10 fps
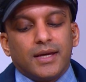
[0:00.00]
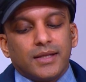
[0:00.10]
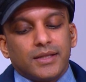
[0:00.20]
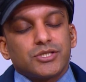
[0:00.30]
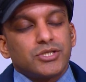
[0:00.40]

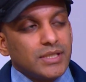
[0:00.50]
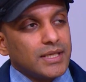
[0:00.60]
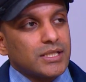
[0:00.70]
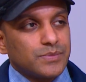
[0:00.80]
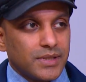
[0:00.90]
that she
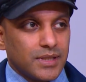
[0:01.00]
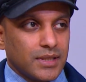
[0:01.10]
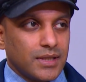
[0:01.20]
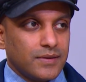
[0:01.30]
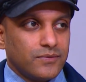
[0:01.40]
has been in
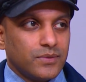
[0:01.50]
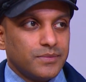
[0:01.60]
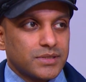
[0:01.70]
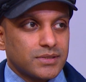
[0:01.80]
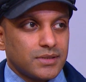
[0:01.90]
love with
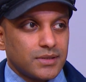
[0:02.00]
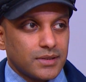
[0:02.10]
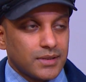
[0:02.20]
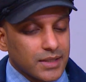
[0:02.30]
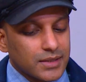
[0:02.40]
Mr.
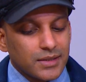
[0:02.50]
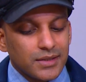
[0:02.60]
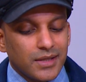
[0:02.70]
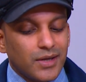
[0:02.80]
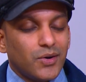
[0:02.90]
Knightley
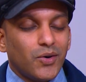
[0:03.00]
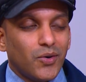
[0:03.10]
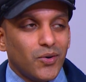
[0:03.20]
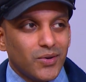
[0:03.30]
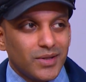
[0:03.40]

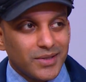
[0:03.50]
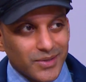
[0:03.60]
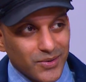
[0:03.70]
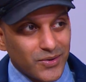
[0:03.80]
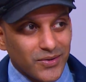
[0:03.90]
all
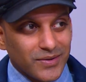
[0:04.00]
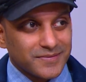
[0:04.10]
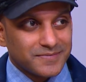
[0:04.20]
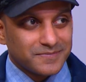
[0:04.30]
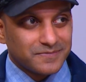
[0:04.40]

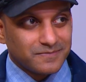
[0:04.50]
along.